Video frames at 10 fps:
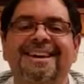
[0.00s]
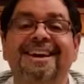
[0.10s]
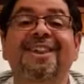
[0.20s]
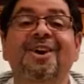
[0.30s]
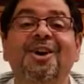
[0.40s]

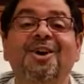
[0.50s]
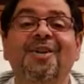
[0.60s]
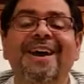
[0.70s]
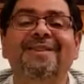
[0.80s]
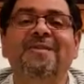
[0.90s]
Hello
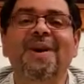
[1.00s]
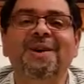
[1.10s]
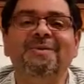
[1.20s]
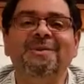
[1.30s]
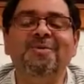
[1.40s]
and
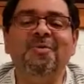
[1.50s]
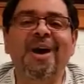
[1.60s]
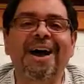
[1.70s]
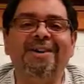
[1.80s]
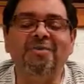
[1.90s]
welcome to
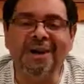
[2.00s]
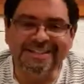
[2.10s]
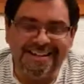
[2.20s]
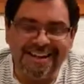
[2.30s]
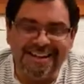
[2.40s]
Wine
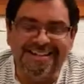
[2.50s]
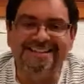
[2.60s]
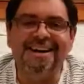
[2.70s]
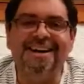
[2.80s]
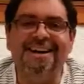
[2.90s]

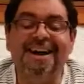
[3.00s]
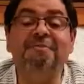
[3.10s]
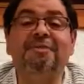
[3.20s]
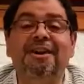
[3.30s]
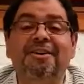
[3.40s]
Wednesdays. I'm
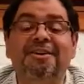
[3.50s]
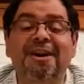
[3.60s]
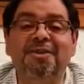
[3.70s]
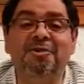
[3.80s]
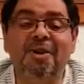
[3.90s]
Freddie
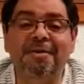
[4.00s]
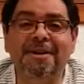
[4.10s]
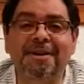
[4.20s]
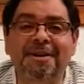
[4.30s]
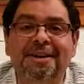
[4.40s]
Arredondo,
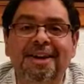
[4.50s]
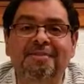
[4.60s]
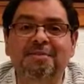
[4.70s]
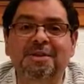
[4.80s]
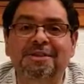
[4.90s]
winemaker at
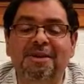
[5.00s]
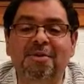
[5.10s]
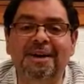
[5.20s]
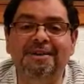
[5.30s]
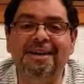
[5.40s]
Cave B Estate
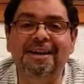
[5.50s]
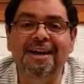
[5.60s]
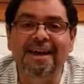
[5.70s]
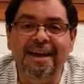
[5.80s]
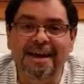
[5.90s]
Winery,
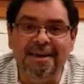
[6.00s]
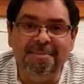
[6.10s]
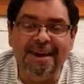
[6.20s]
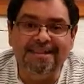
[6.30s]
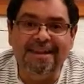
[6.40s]
and
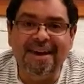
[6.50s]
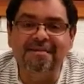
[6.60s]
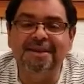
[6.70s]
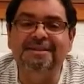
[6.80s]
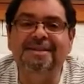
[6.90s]
behind the
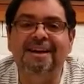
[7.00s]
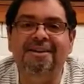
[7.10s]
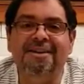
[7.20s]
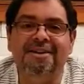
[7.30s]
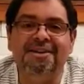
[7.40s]
camera is
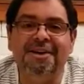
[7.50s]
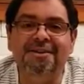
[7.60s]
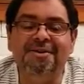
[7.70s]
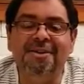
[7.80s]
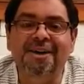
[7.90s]
Carrie
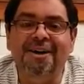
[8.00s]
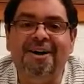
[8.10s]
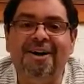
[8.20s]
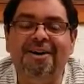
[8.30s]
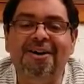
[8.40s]
Arredondo,
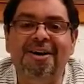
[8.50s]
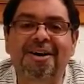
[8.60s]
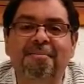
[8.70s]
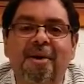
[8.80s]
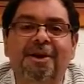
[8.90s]

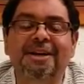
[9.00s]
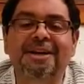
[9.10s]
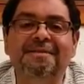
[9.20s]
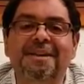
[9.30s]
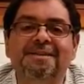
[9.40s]
our marketing
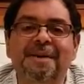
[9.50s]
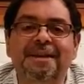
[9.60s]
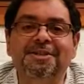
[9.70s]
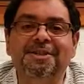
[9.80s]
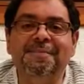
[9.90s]
and events
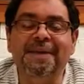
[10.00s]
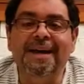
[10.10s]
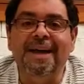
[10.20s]
manager.